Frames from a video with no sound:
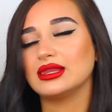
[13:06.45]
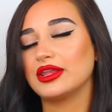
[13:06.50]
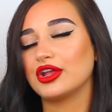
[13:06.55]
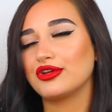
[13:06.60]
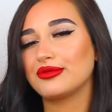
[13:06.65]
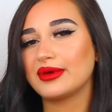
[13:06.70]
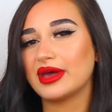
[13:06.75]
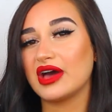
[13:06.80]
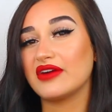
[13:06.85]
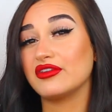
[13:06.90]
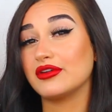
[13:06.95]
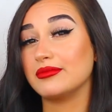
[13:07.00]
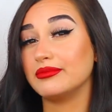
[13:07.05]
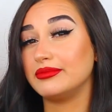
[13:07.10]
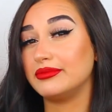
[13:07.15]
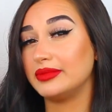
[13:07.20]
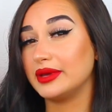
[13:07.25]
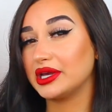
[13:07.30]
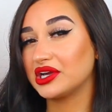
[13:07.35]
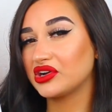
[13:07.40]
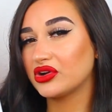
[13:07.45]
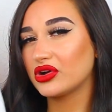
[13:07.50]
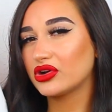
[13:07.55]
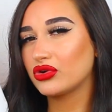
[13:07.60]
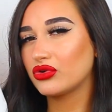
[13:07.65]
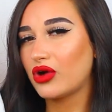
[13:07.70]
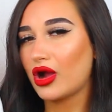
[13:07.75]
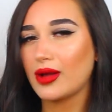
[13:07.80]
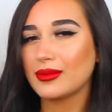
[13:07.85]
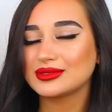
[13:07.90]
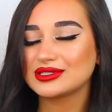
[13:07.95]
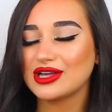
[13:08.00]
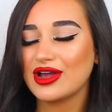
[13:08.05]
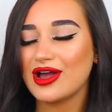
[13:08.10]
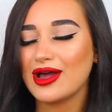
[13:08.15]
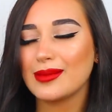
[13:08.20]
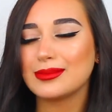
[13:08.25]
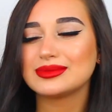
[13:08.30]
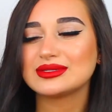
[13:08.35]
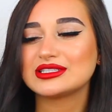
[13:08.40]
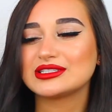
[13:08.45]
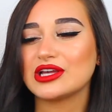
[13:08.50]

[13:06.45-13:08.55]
little bit of a bigger crop top,